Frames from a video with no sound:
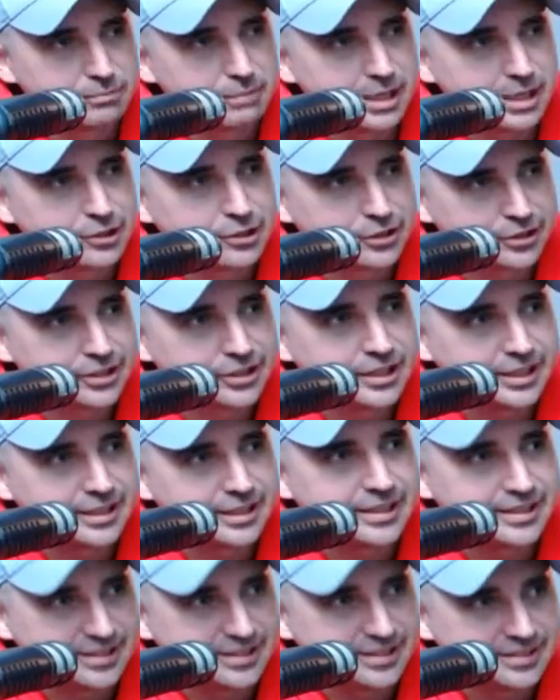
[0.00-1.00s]
back and it was
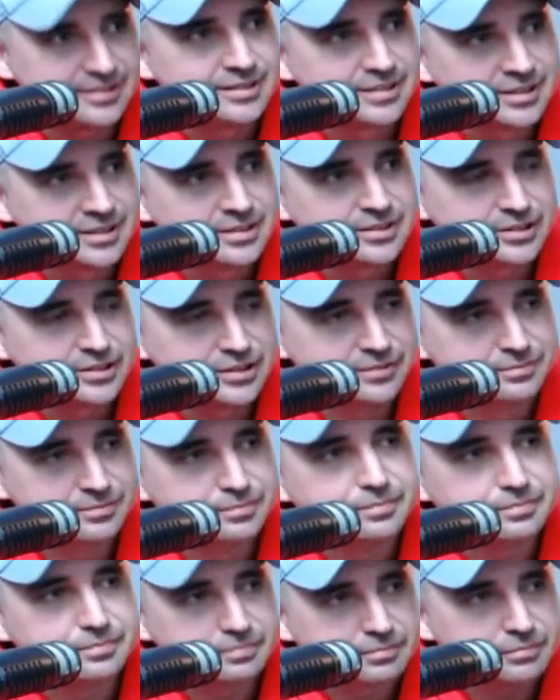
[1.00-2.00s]
one of the
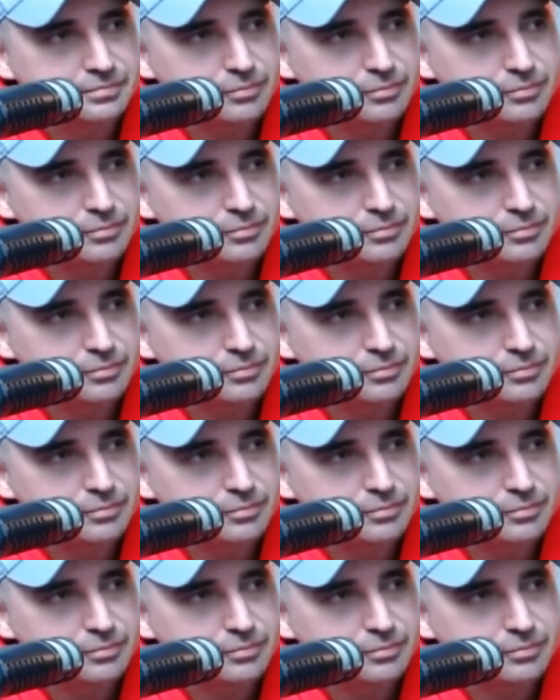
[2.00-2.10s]
busiest